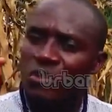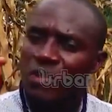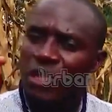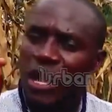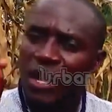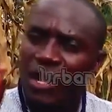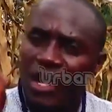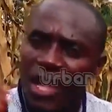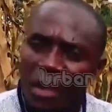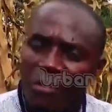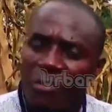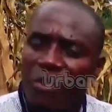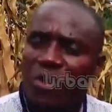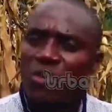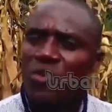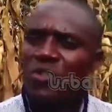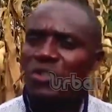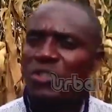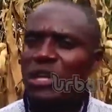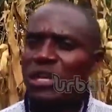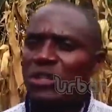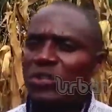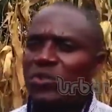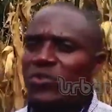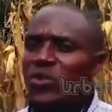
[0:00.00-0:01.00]
the
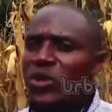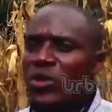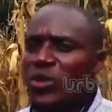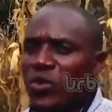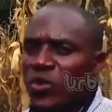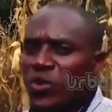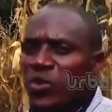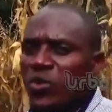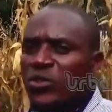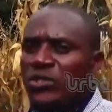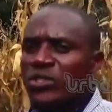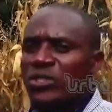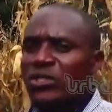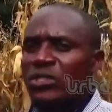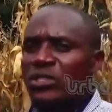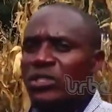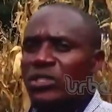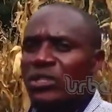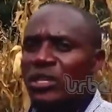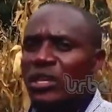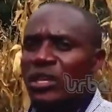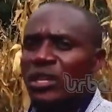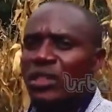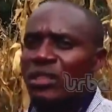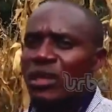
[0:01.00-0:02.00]
chemicals that we
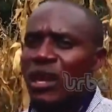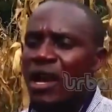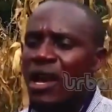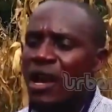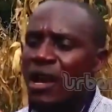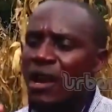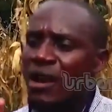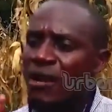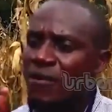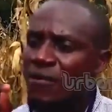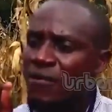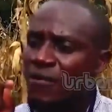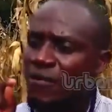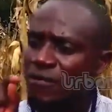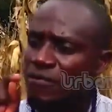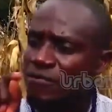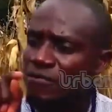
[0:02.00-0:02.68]
use in the,